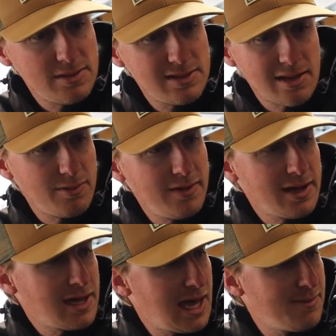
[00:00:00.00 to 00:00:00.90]
It's like we
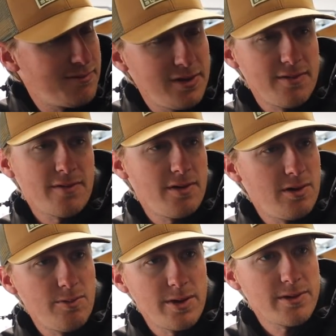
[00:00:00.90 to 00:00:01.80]
had cabin fever
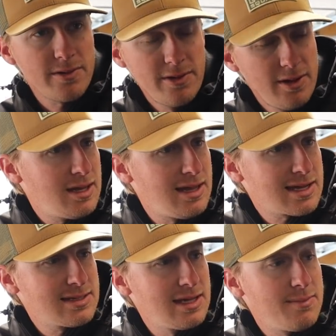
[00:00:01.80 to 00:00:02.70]
all winter.
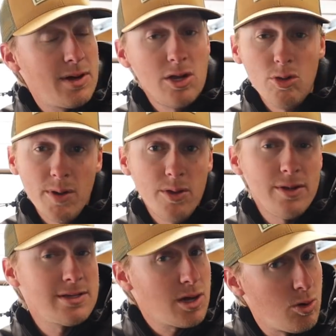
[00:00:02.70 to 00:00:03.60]
Like I said, my new
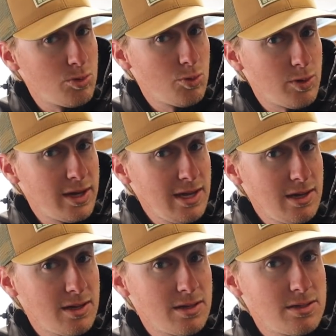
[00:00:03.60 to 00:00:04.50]
boat is on the
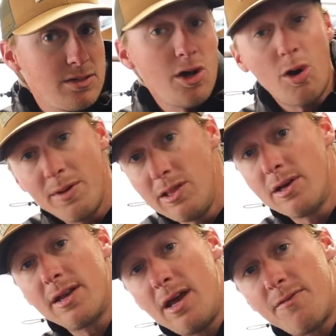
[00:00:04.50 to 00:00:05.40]
way. Y'all be
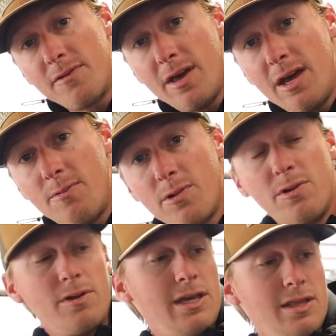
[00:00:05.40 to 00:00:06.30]
looking out for that. We're
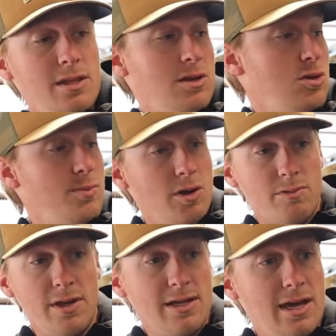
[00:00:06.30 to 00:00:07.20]
going to get the new boat
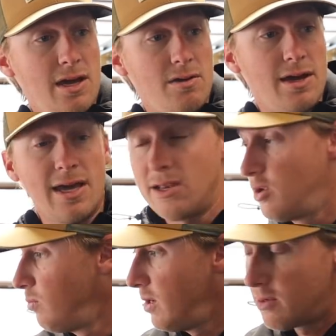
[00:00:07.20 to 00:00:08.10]
rigged out. I got
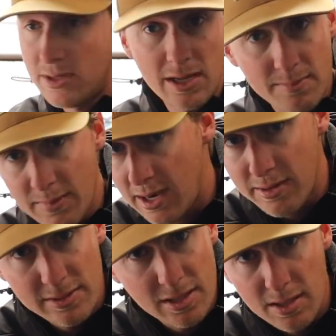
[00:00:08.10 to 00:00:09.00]
new MillerTech
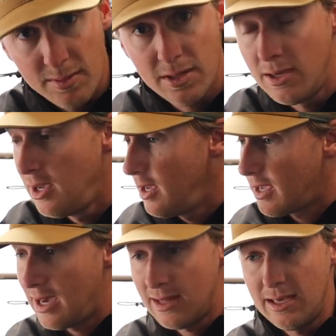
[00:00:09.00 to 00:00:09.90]
batteries coming.
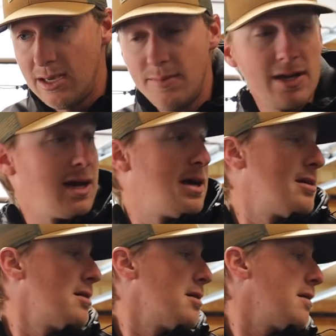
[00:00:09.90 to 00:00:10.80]
Got them. I got
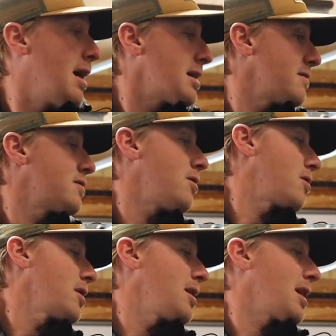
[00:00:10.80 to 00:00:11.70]
active
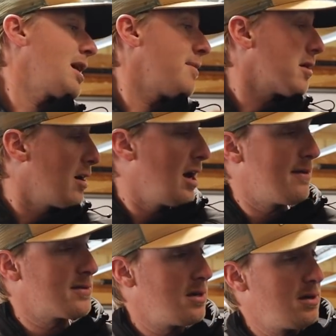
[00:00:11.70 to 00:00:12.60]
target. I got my
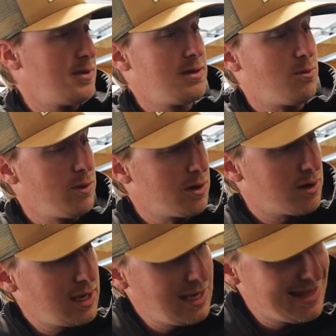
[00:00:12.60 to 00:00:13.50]
graphs coming. We
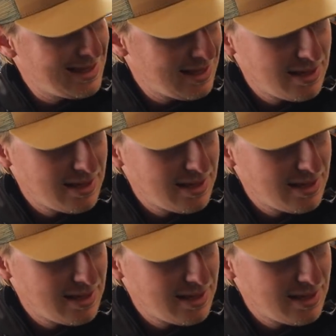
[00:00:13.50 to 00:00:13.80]
are in